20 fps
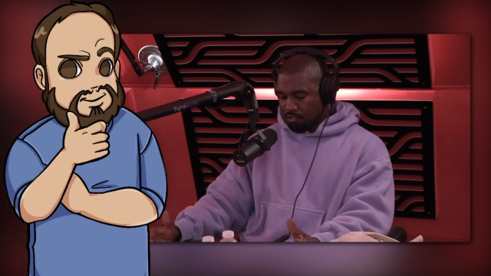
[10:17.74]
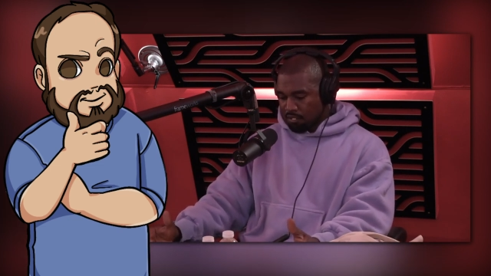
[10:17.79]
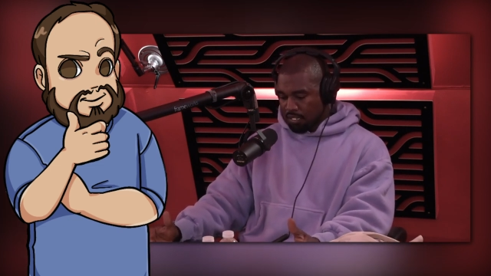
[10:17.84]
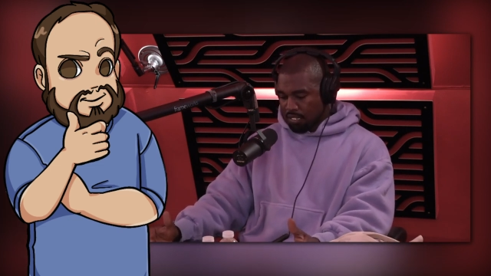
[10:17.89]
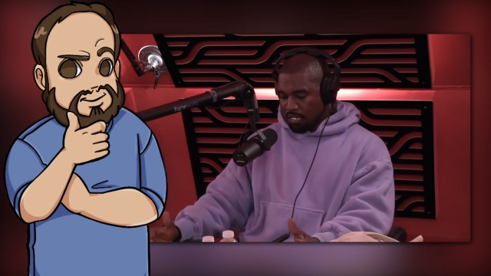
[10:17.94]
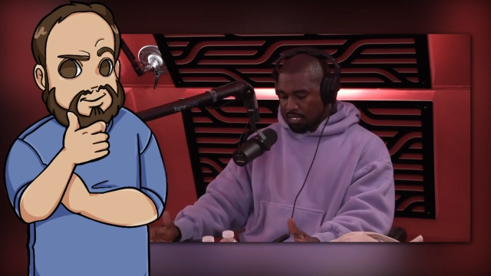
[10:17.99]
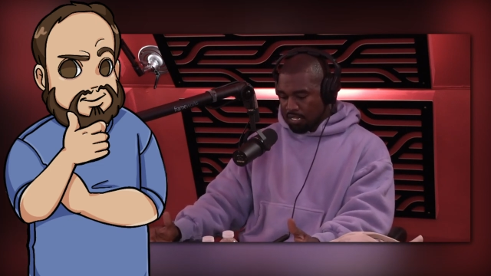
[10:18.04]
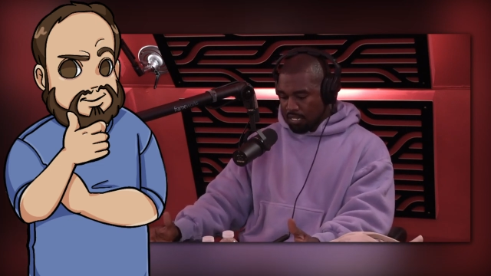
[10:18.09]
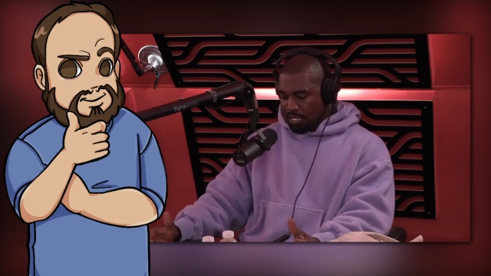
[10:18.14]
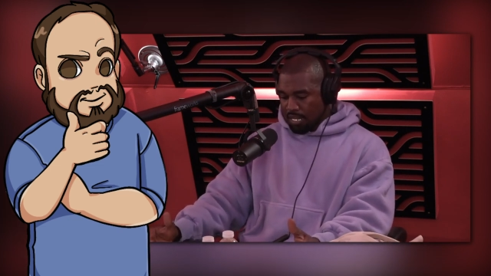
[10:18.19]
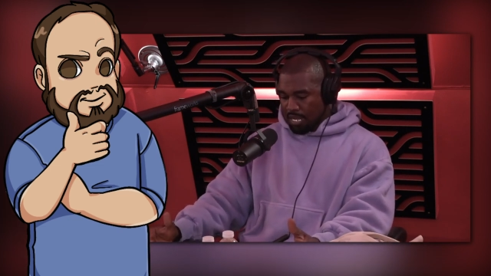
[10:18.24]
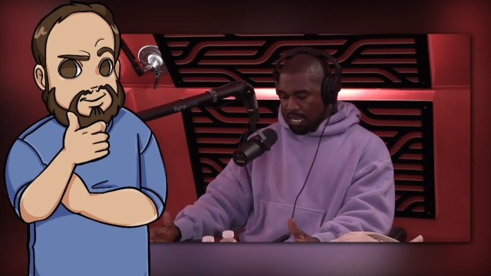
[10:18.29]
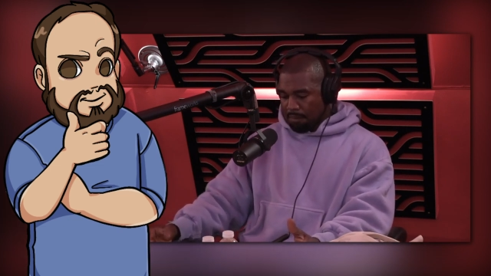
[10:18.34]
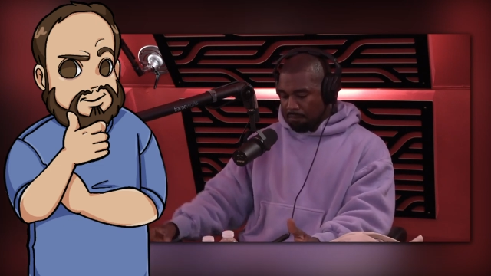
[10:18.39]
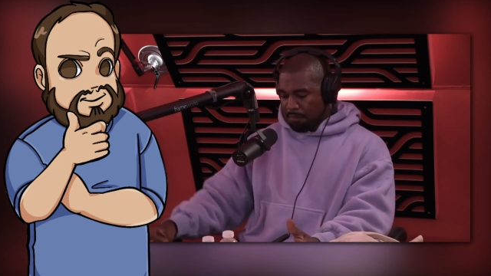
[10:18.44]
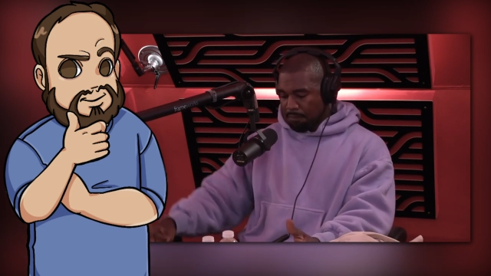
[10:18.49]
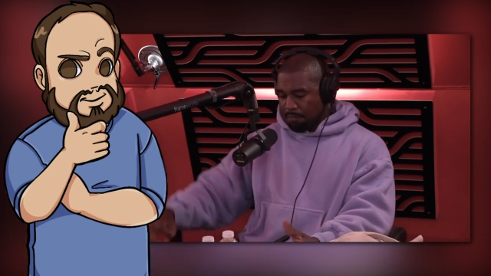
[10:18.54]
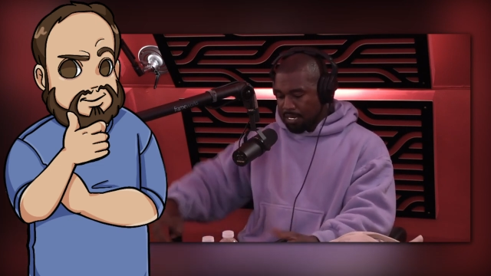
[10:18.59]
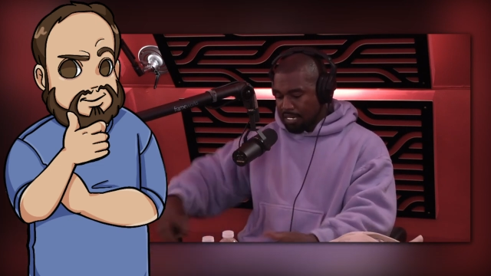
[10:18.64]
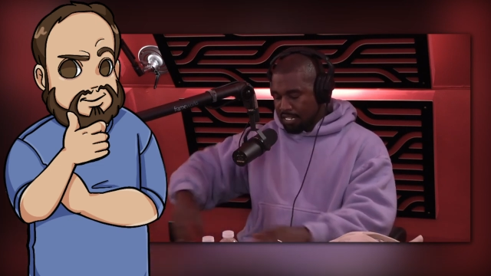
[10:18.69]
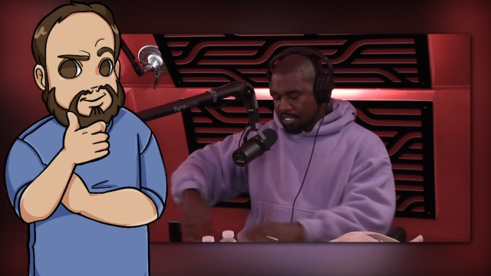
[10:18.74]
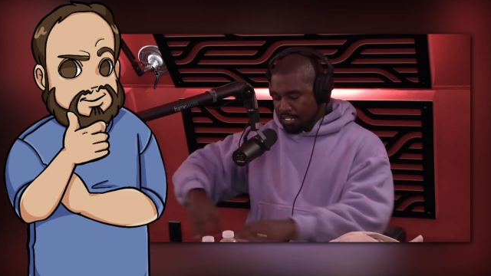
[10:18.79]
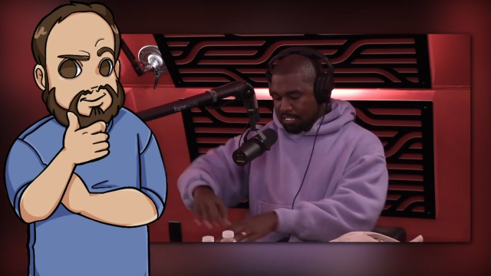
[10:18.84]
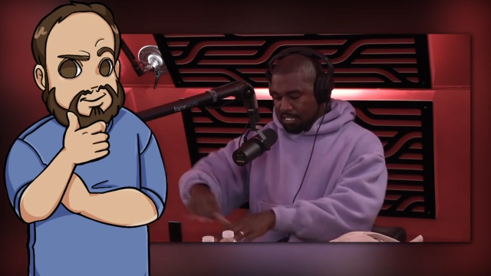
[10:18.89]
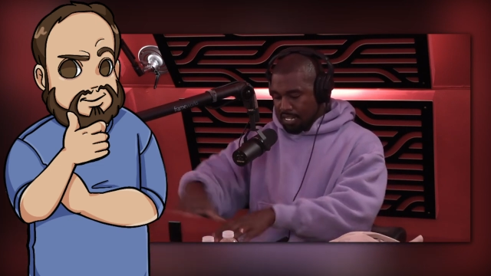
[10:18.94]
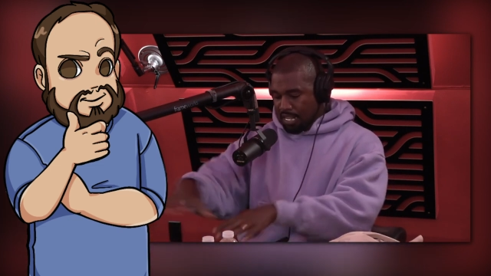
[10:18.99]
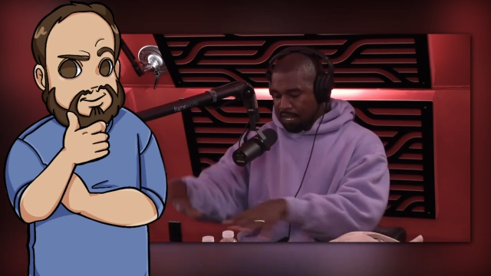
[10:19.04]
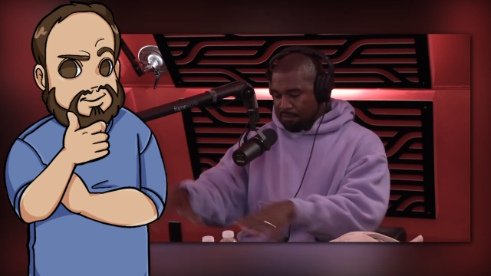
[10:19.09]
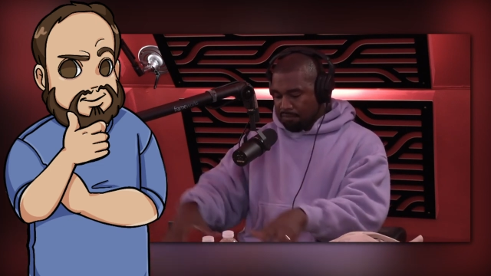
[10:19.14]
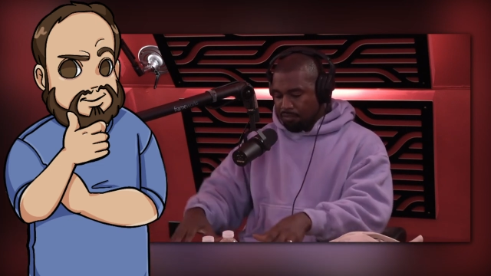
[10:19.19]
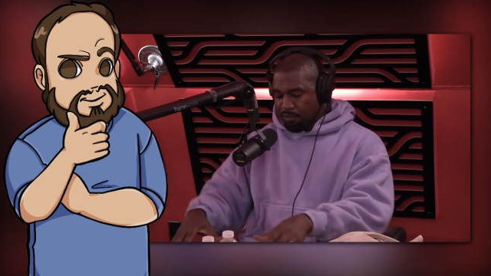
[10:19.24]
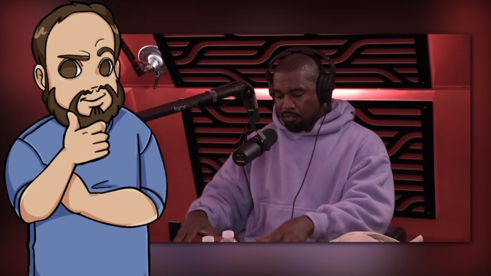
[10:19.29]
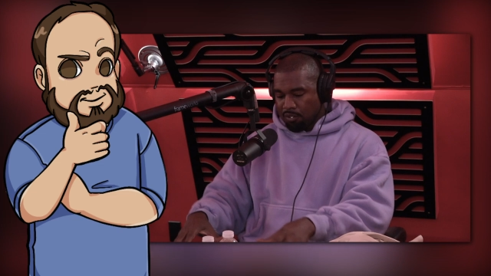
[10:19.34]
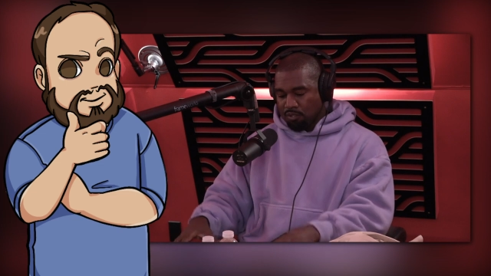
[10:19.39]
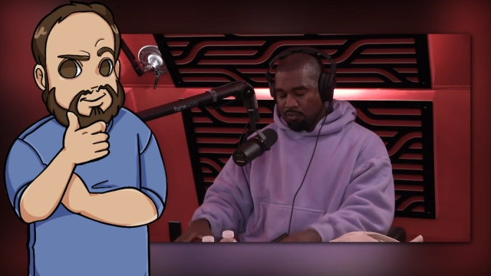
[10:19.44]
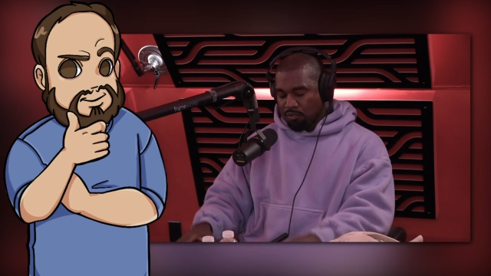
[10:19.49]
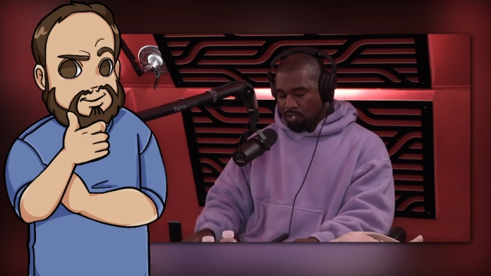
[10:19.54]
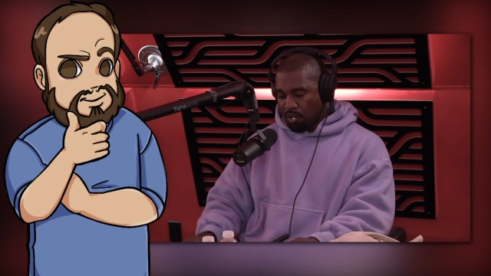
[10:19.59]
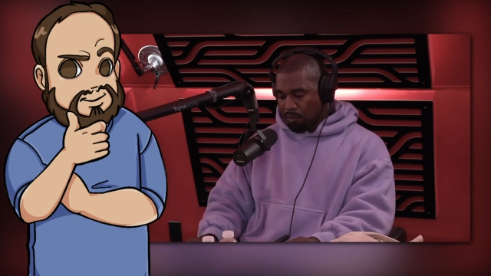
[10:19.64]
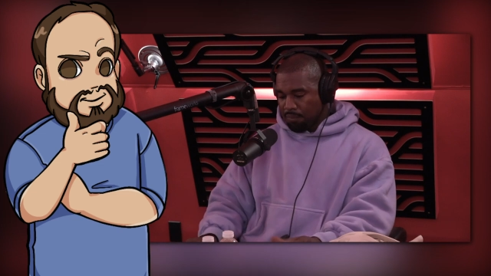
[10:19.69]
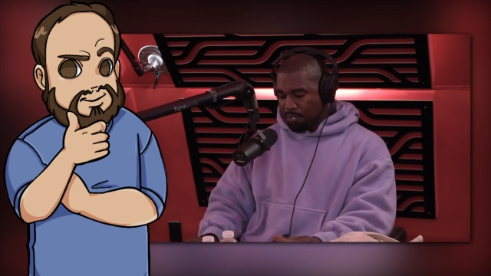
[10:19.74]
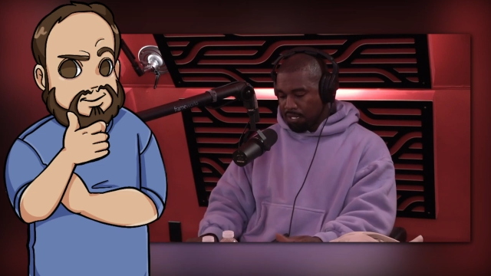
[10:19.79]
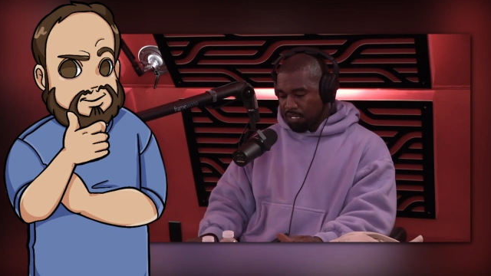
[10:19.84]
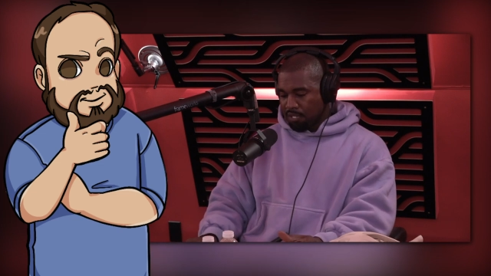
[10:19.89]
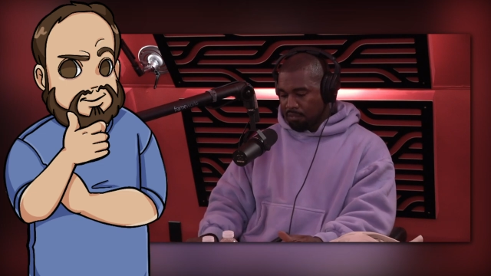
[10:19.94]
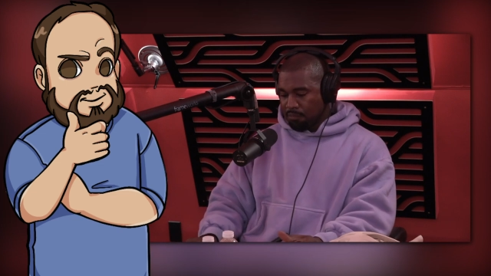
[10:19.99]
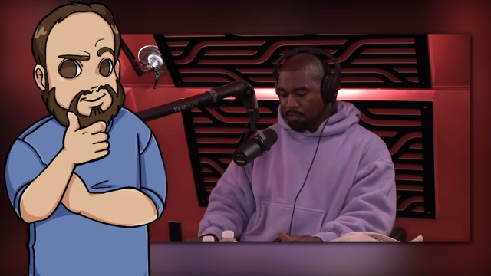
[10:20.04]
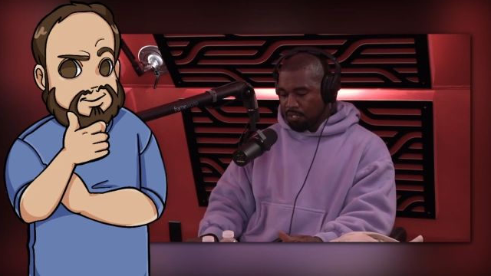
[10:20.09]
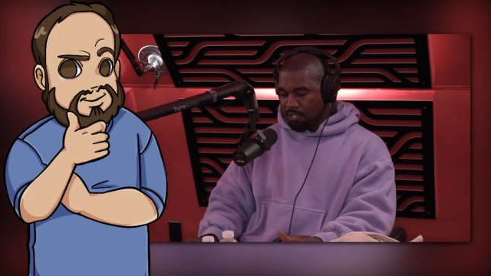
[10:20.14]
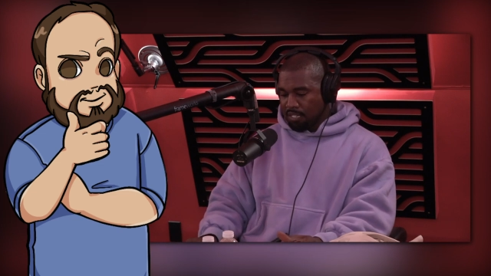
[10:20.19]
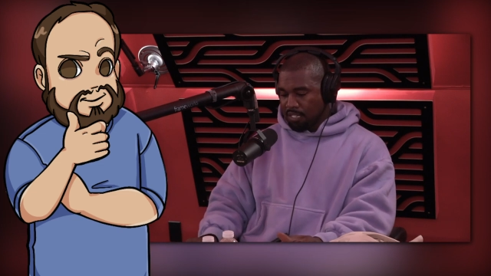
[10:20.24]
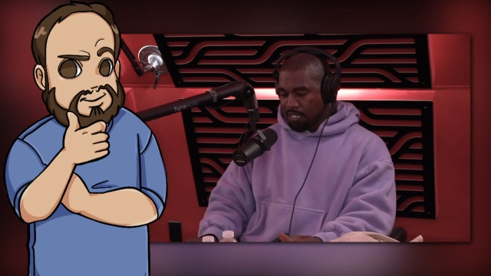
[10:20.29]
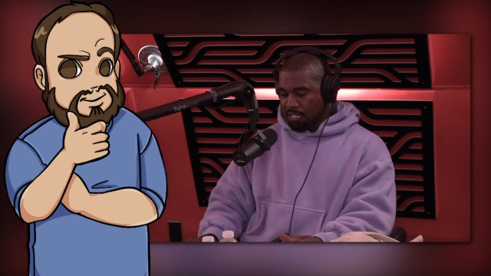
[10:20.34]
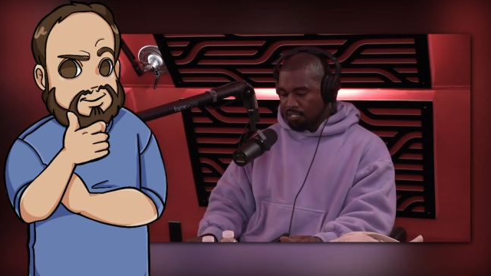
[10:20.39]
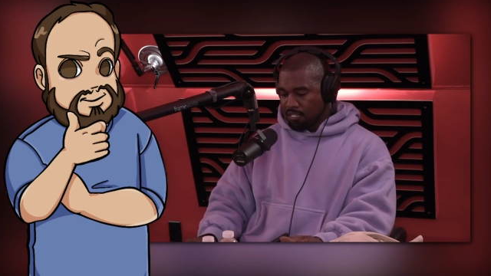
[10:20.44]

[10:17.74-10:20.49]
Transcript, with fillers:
Speaker 1: that caused his diagnosis is negligent.